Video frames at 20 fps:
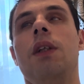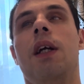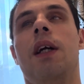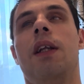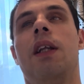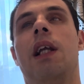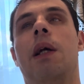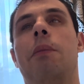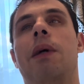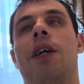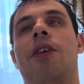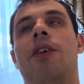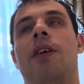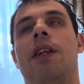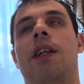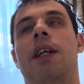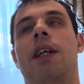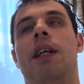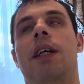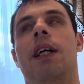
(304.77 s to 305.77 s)
they
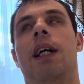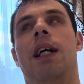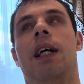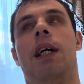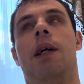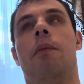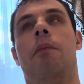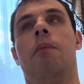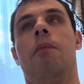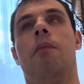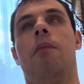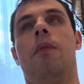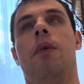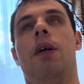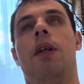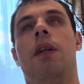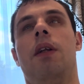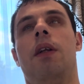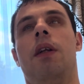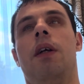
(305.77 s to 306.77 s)
basically
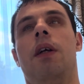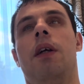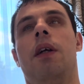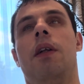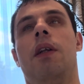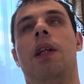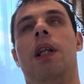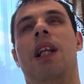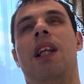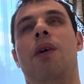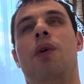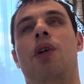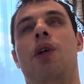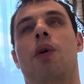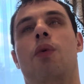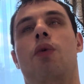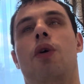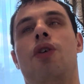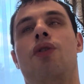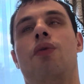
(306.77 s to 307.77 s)

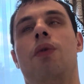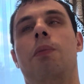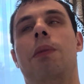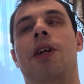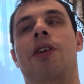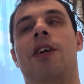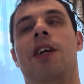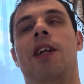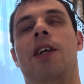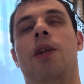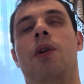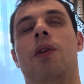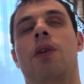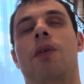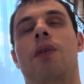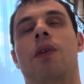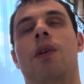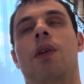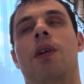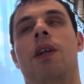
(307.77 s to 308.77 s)
your watch will basically
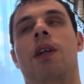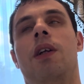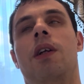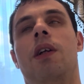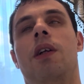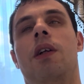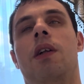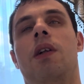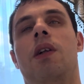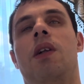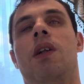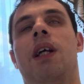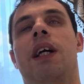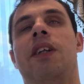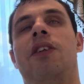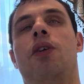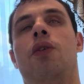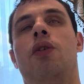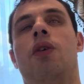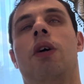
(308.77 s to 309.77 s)

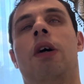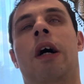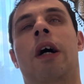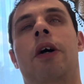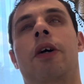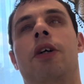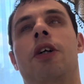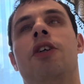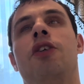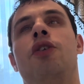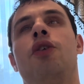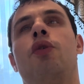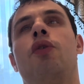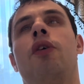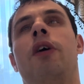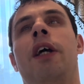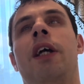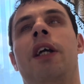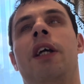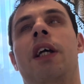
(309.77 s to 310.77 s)
let you know how you're
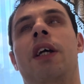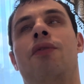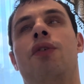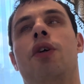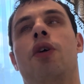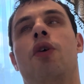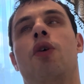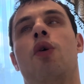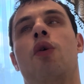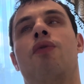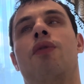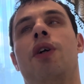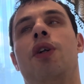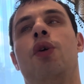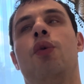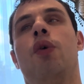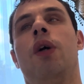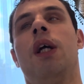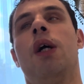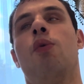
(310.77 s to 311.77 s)
doing, if you're
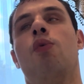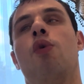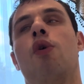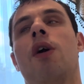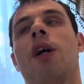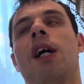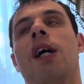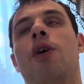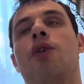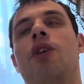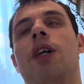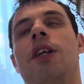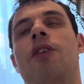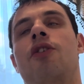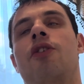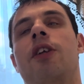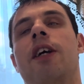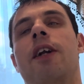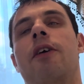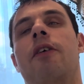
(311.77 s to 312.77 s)
overdoing a workout,
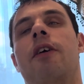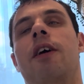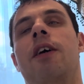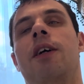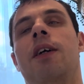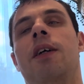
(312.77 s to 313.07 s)
etc.